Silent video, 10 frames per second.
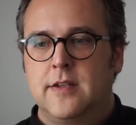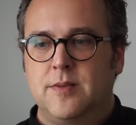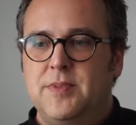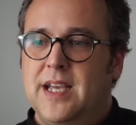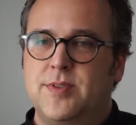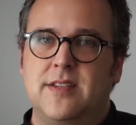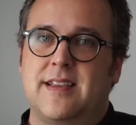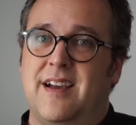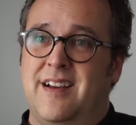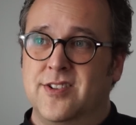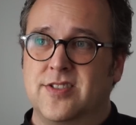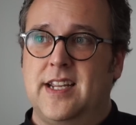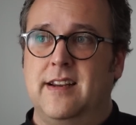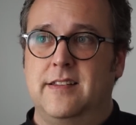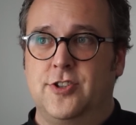Sometimes it's
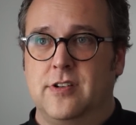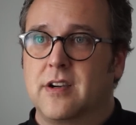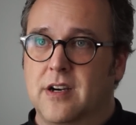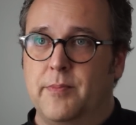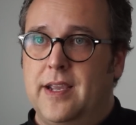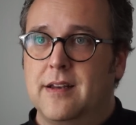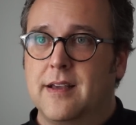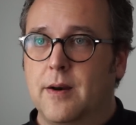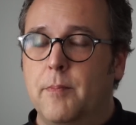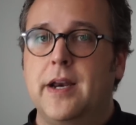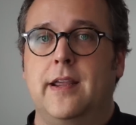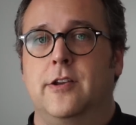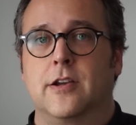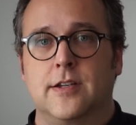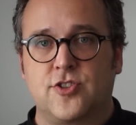understanding that you're not going to make a lot of money and
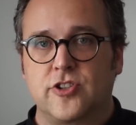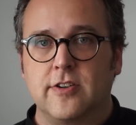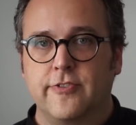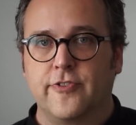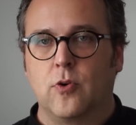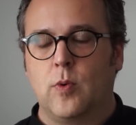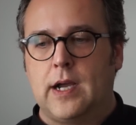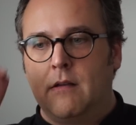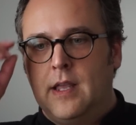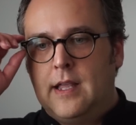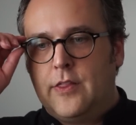you're going to starve for a while.